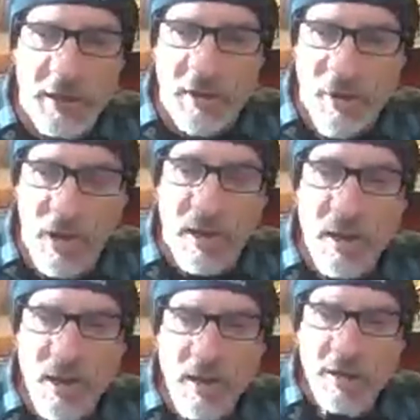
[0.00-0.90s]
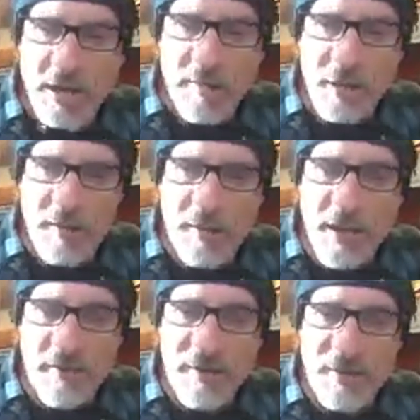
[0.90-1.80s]
green. It's unbelievable. They
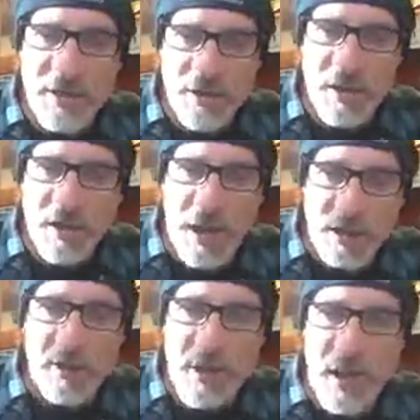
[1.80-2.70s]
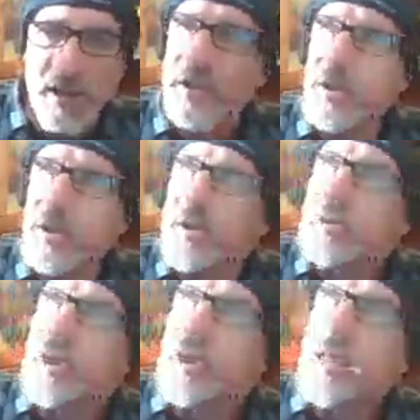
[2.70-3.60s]
haven't even turned color yet.
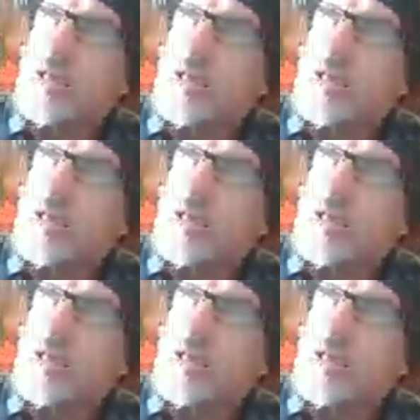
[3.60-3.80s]
So that's how